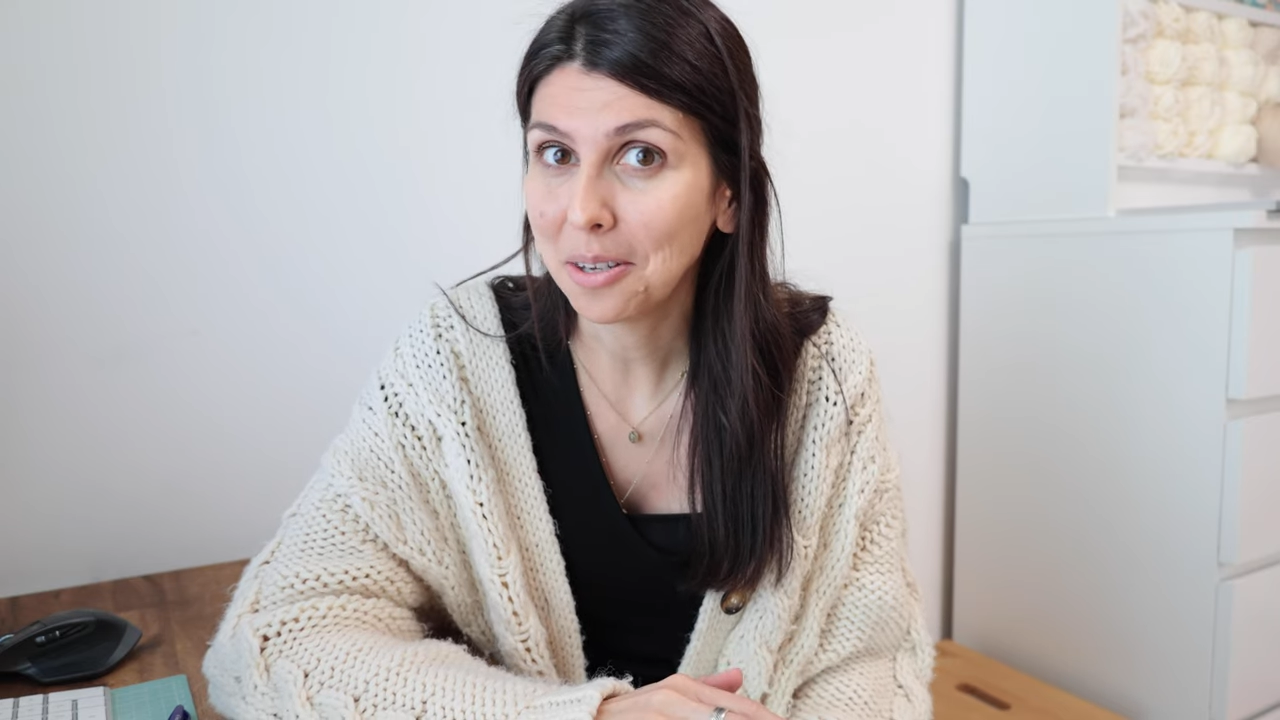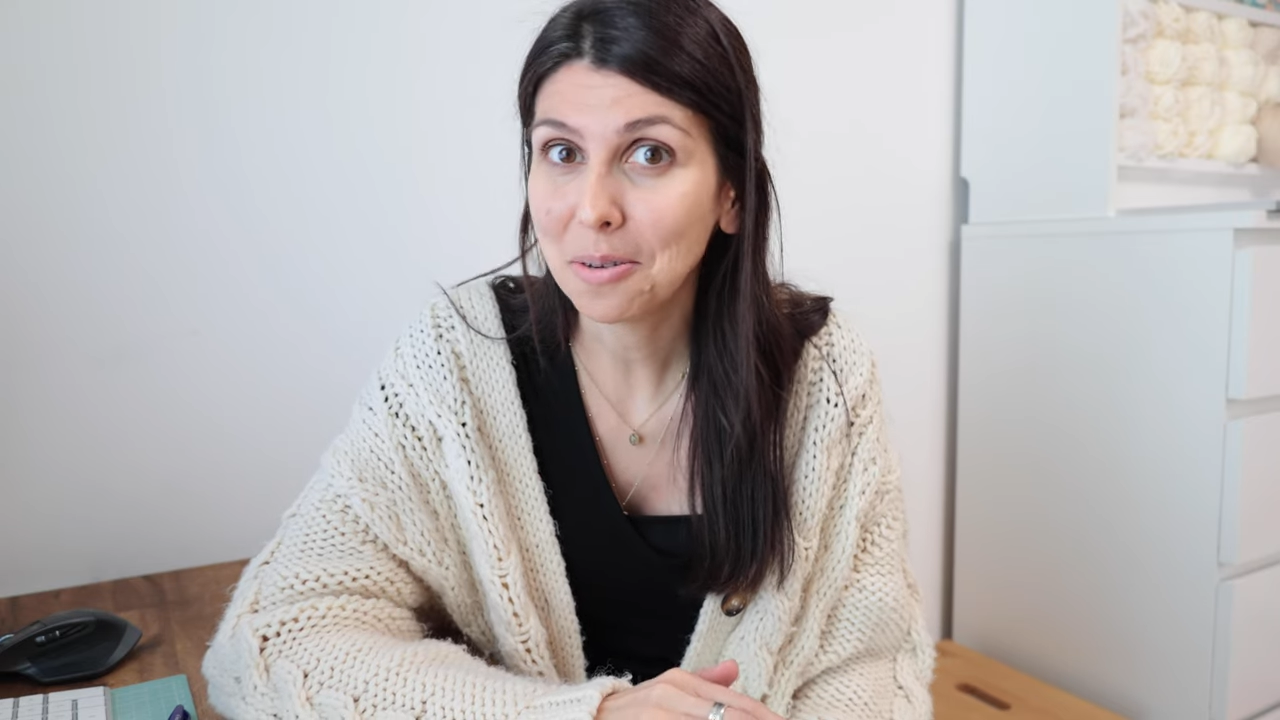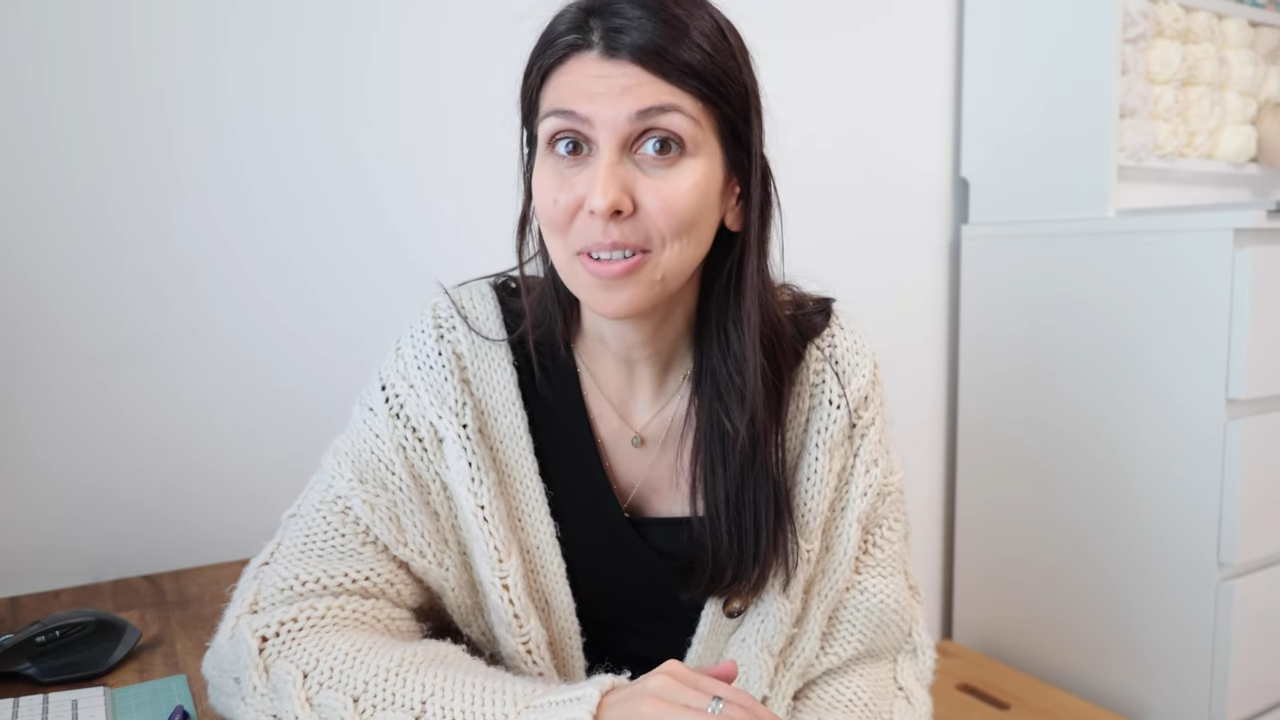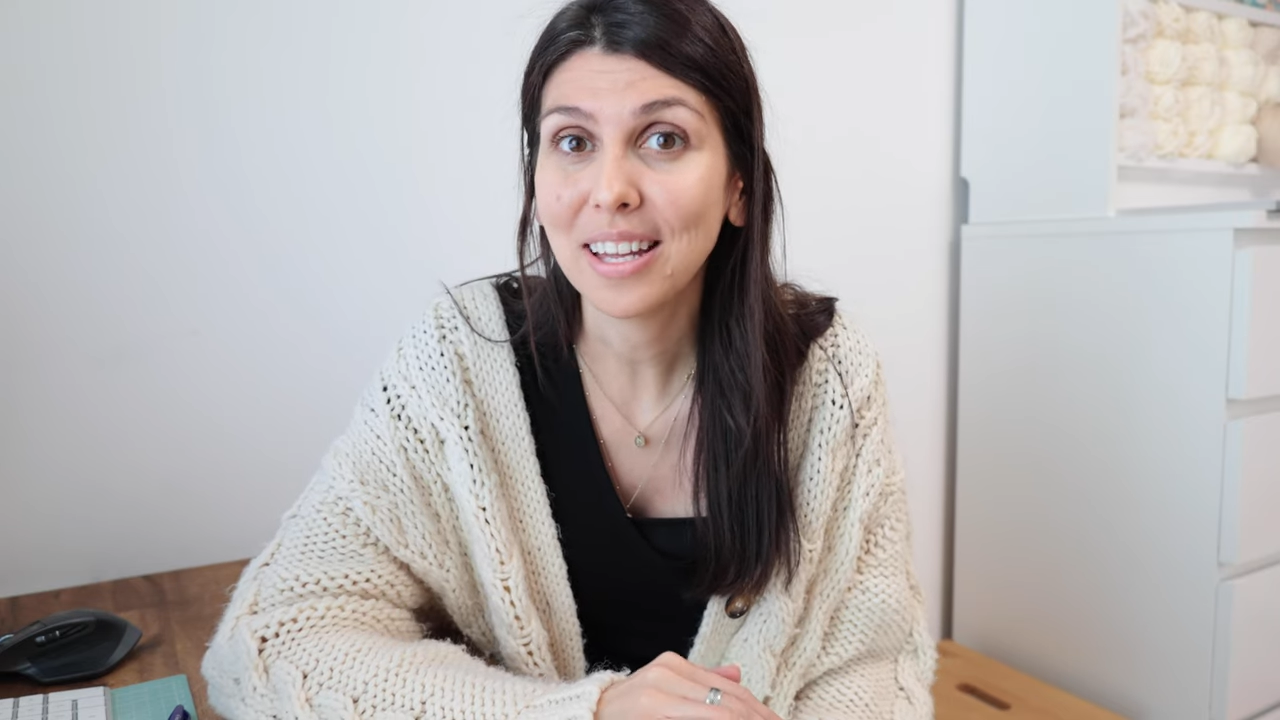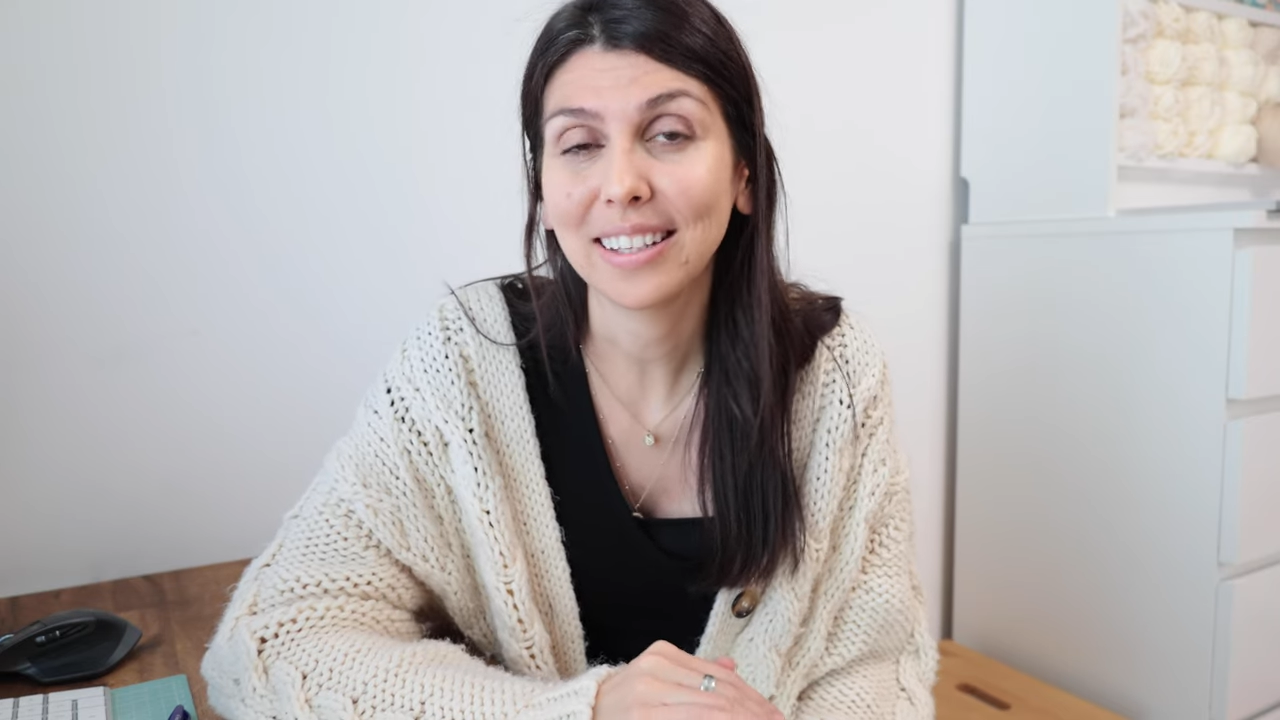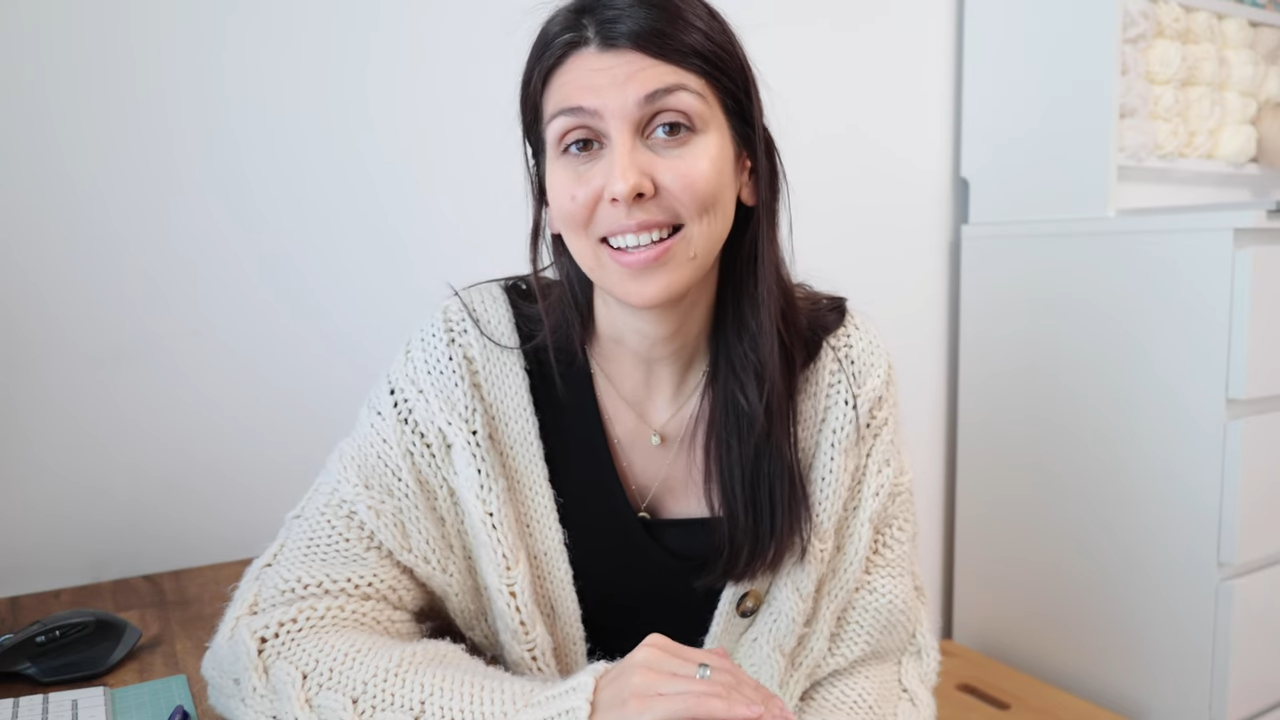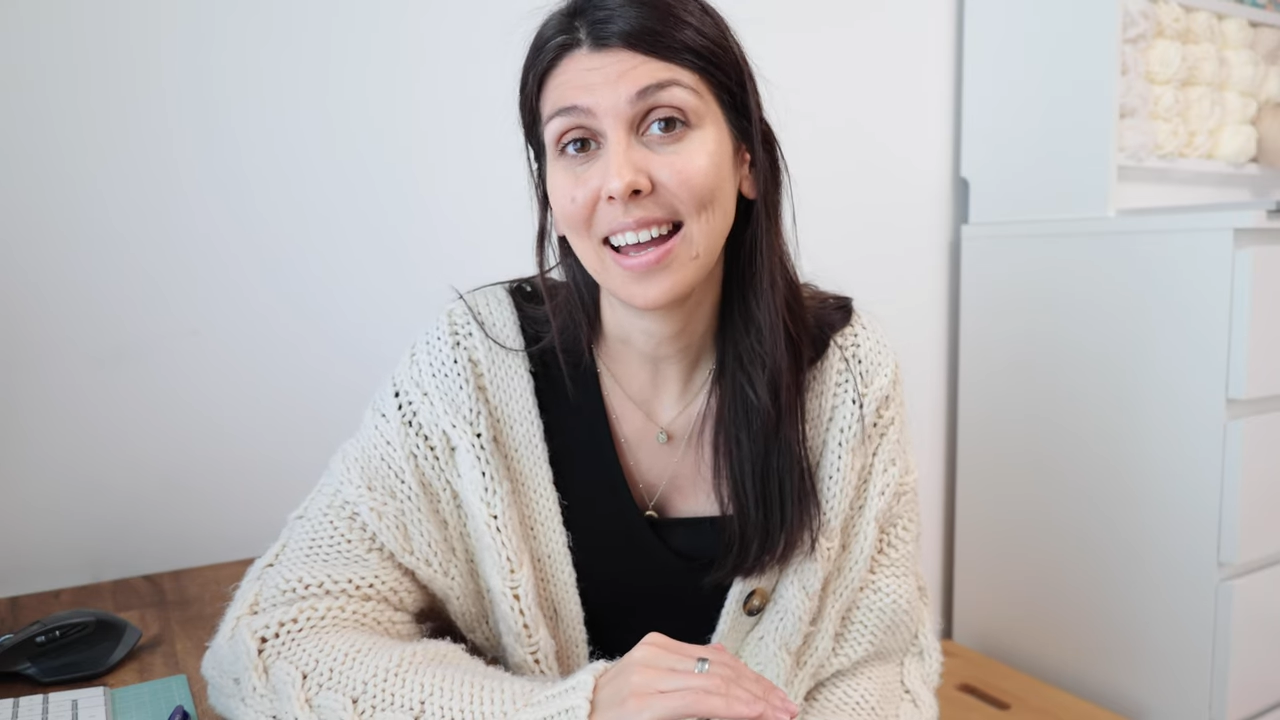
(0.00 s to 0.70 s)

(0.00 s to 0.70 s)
you that